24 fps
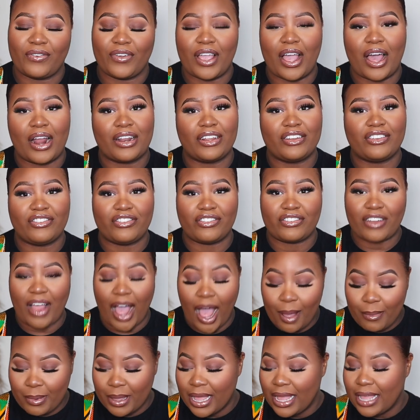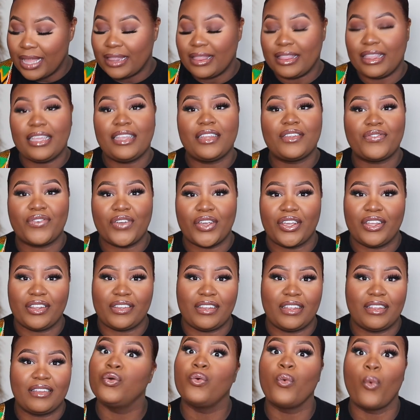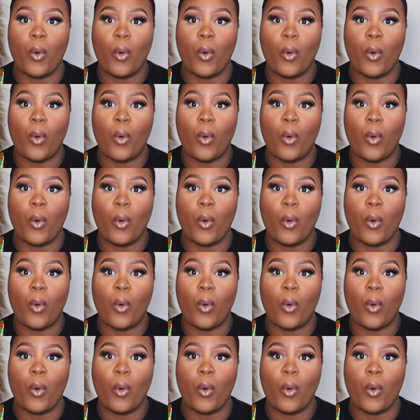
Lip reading: for y'all to shop these fragrances.